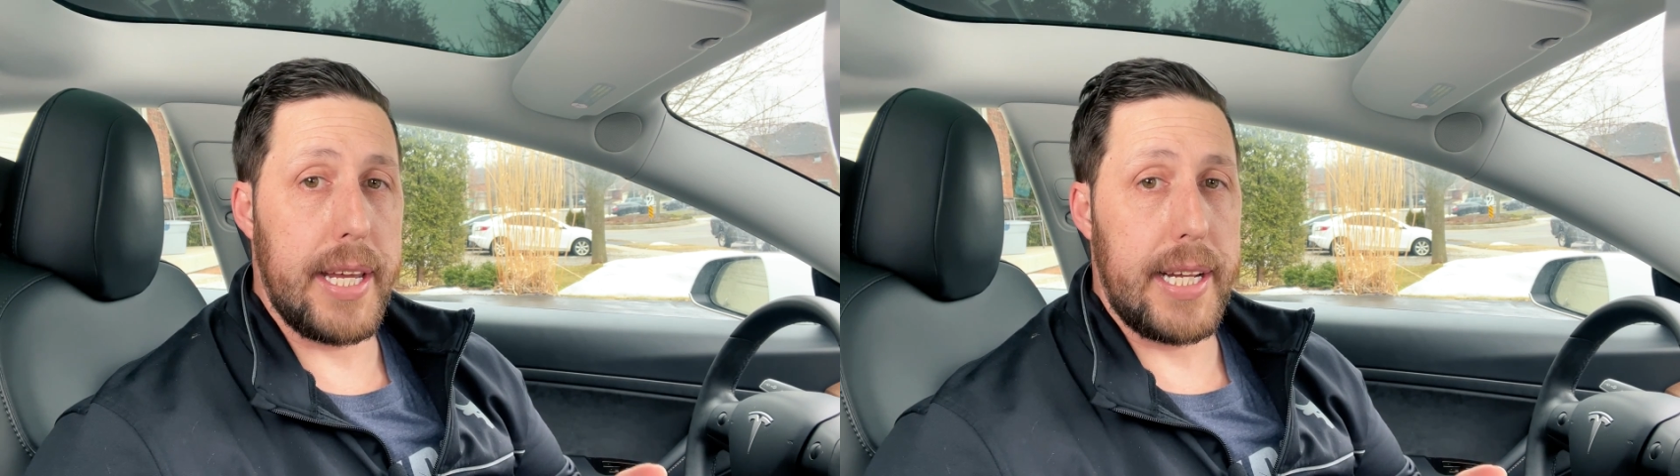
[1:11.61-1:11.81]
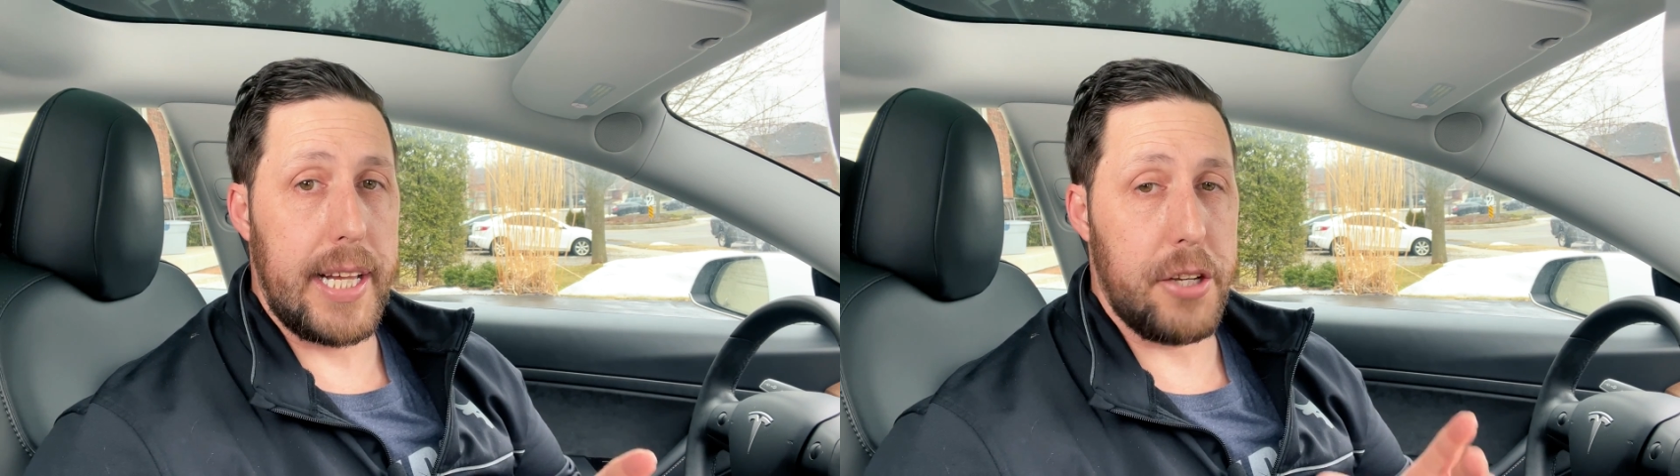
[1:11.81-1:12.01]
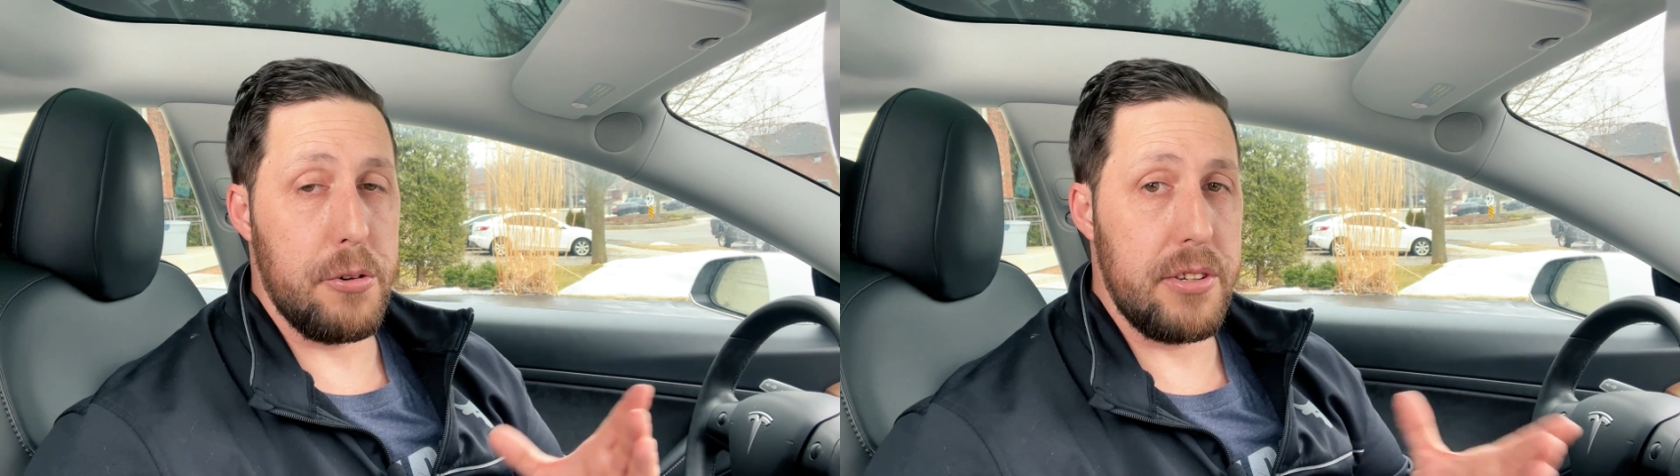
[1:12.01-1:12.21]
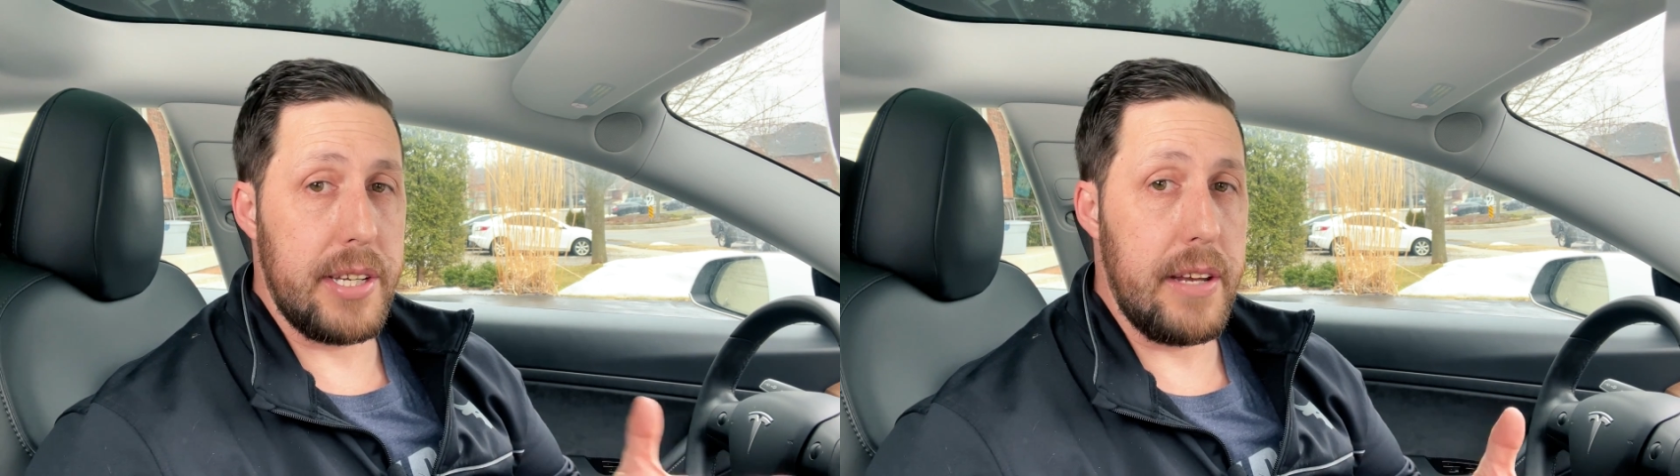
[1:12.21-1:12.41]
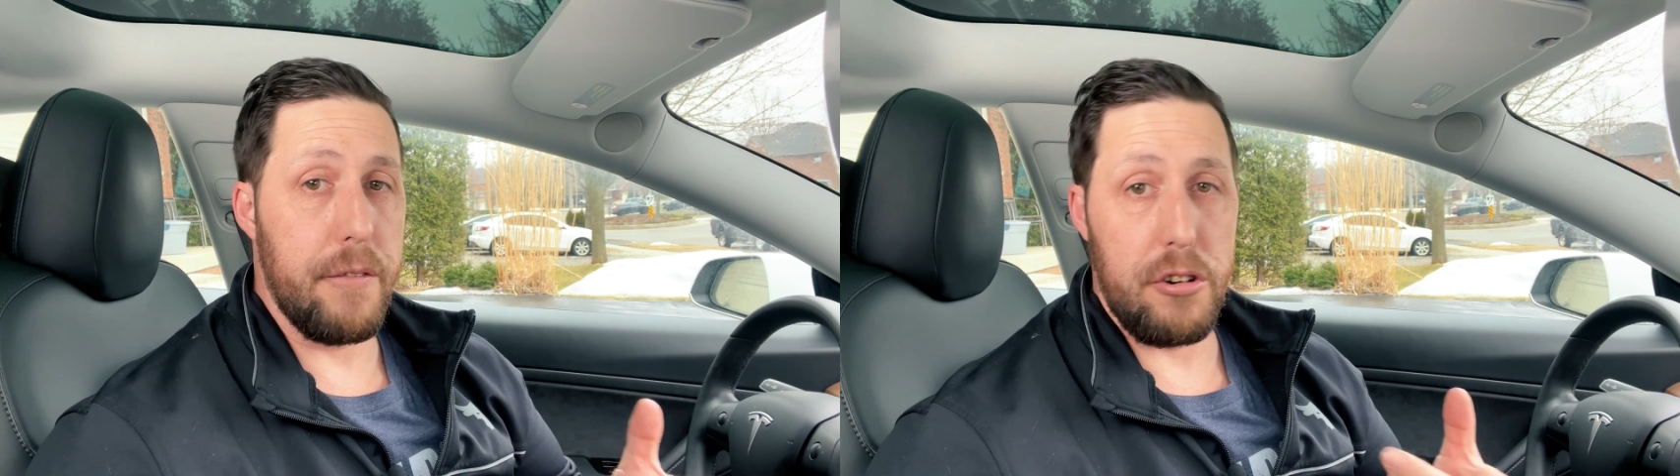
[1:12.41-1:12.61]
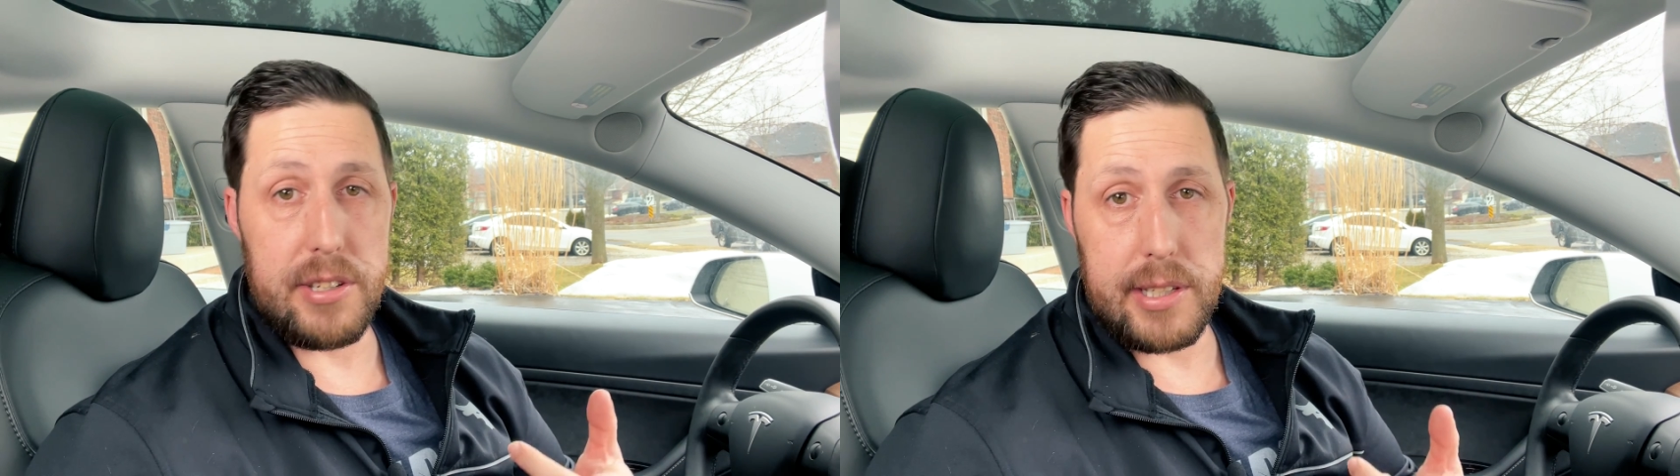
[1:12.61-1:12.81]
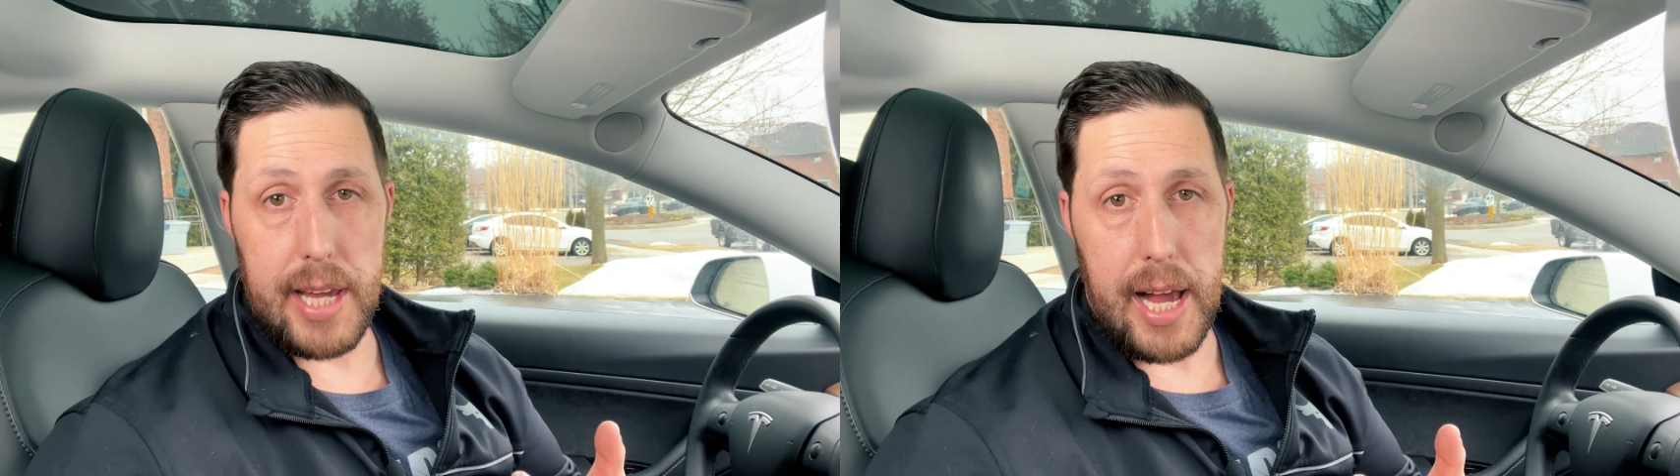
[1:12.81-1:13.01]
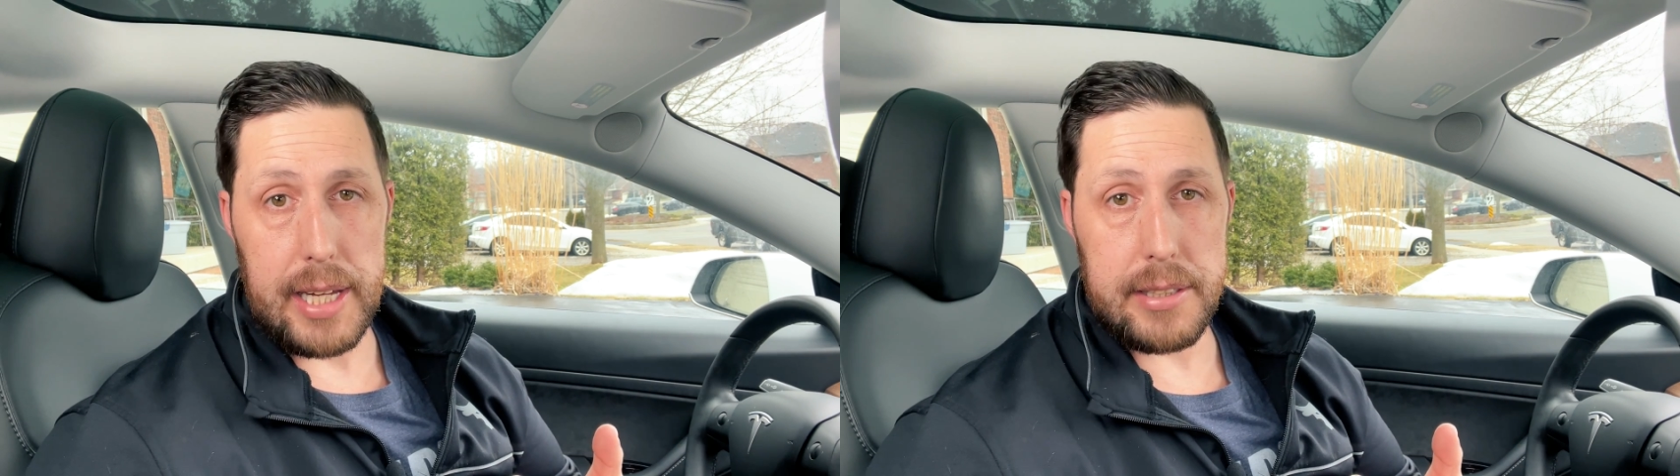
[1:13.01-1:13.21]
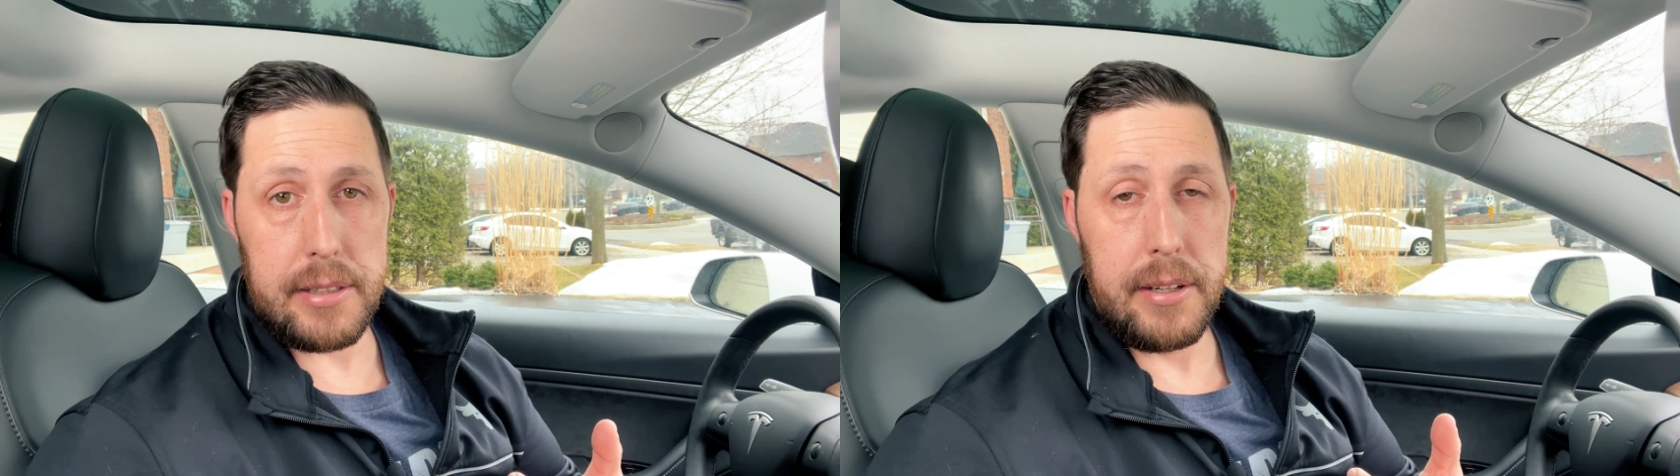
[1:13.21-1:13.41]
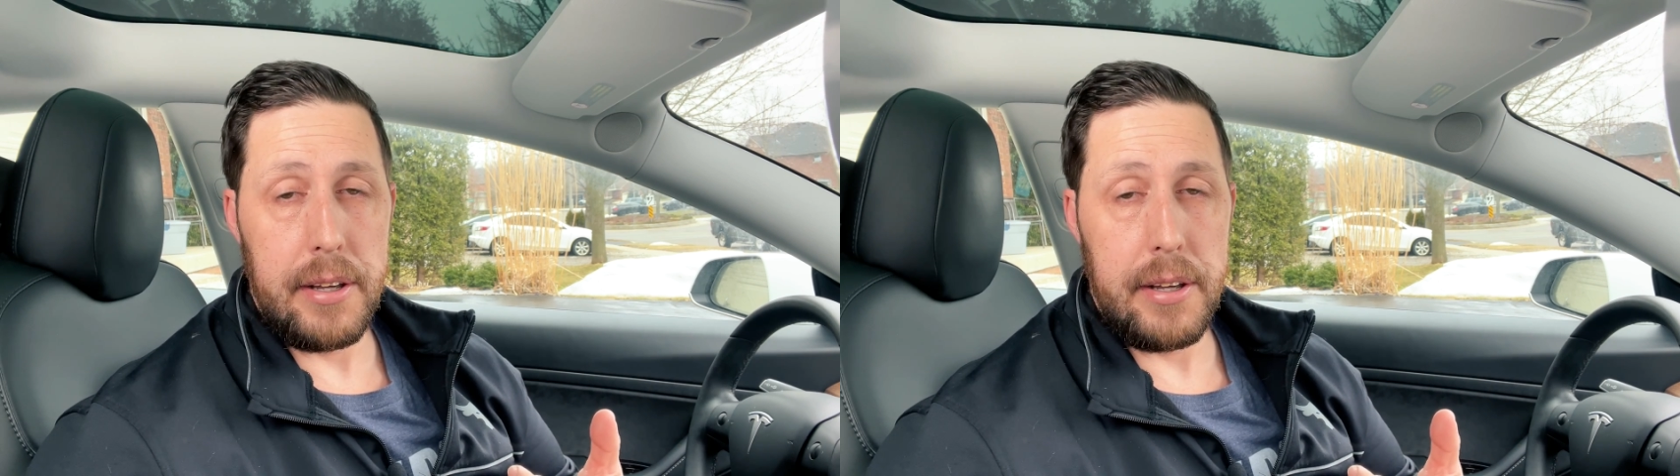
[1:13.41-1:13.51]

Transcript: in electricity versus gas.